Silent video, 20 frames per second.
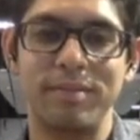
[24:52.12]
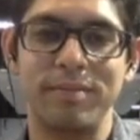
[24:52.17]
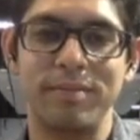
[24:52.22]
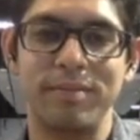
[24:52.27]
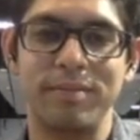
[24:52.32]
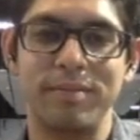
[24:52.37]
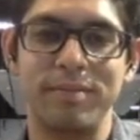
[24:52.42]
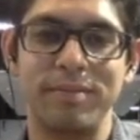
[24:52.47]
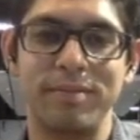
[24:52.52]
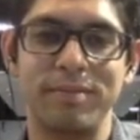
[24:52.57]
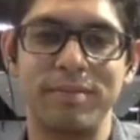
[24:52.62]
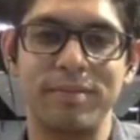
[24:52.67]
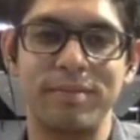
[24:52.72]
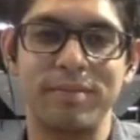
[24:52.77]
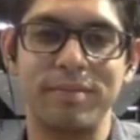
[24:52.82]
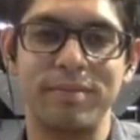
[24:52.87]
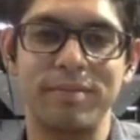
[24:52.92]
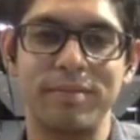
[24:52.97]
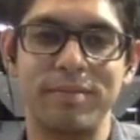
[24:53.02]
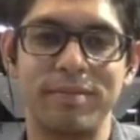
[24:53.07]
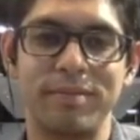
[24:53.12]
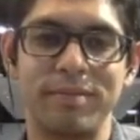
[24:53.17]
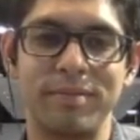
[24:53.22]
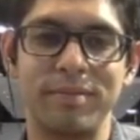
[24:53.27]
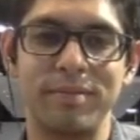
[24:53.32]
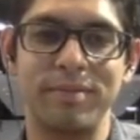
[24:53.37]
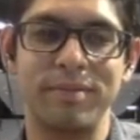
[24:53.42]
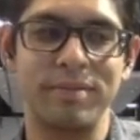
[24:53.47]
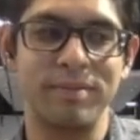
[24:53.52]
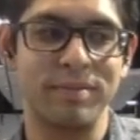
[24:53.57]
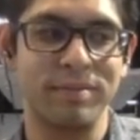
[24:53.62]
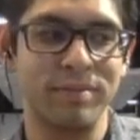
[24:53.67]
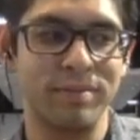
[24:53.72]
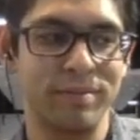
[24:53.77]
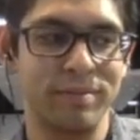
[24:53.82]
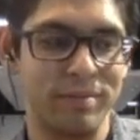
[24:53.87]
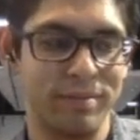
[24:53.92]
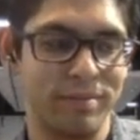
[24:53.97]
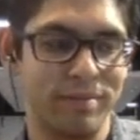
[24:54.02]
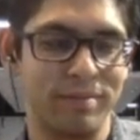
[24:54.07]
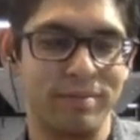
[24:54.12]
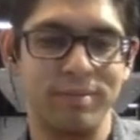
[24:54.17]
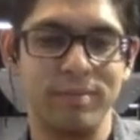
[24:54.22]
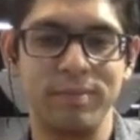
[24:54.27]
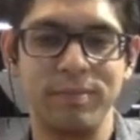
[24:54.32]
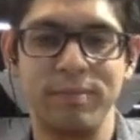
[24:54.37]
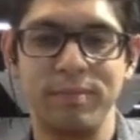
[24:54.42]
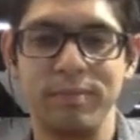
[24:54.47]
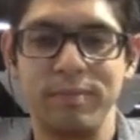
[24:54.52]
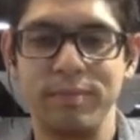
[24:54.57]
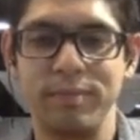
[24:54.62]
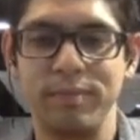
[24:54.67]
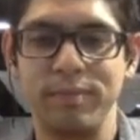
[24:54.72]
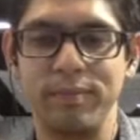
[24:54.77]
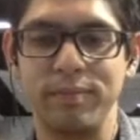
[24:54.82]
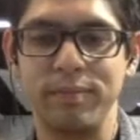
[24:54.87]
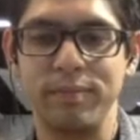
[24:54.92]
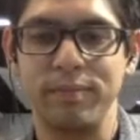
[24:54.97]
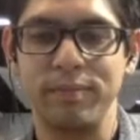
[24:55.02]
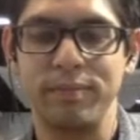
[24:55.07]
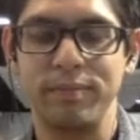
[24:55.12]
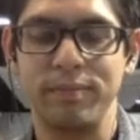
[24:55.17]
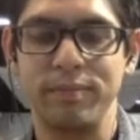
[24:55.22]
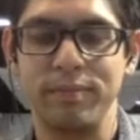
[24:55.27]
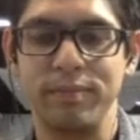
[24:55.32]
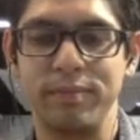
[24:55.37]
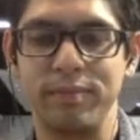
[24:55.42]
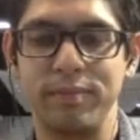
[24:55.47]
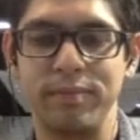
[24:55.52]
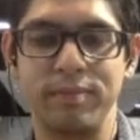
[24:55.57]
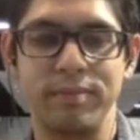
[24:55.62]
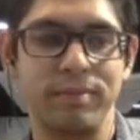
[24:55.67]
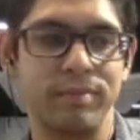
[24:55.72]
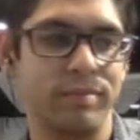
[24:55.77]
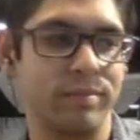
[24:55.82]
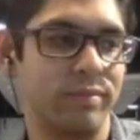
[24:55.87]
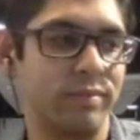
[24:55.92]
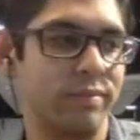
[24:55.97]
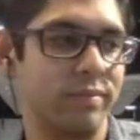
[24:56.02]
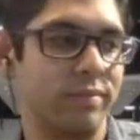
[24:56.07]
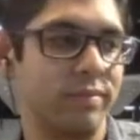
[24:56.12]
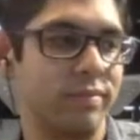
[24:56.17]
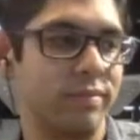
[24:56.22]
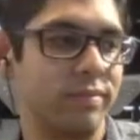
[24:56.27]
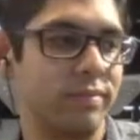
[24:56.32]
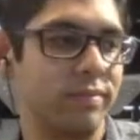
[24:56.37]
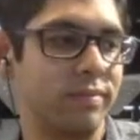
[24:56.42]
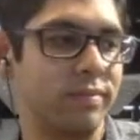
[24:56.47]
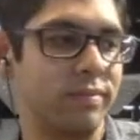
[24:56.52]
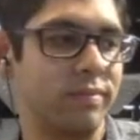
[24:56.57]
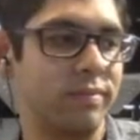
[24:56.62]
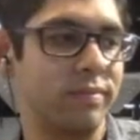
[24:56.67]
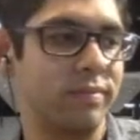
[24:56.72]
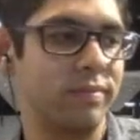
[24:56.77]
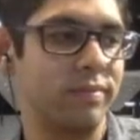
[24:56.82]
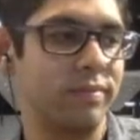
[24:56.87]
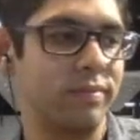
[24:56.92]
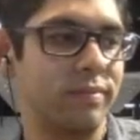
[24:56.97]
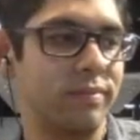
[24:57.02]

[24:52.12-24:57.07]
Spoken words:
[no speech]